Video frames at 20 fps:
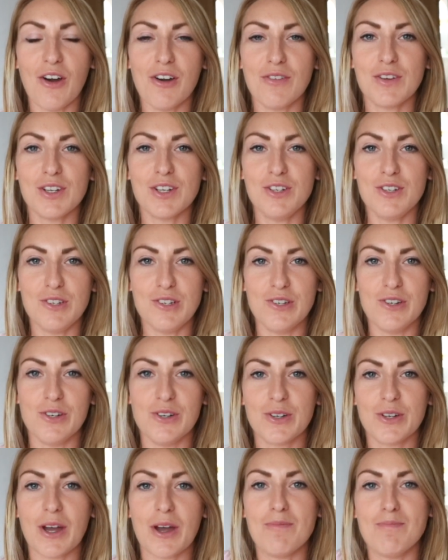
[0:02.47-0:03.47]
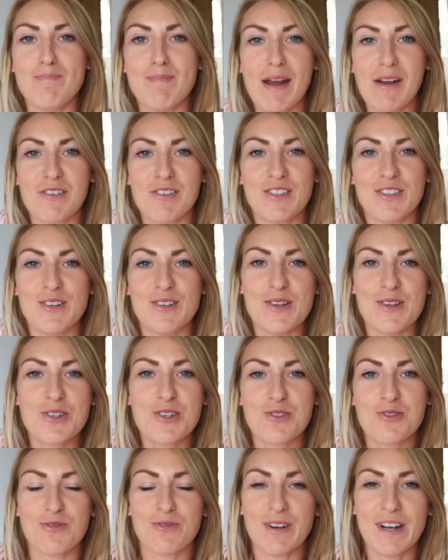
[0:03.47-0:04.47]
of New York marathon
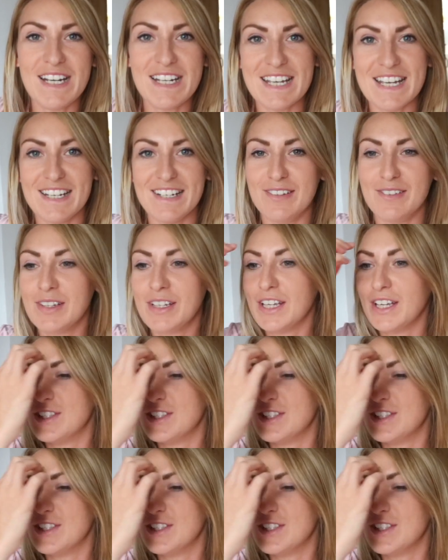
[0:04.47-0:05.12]
training.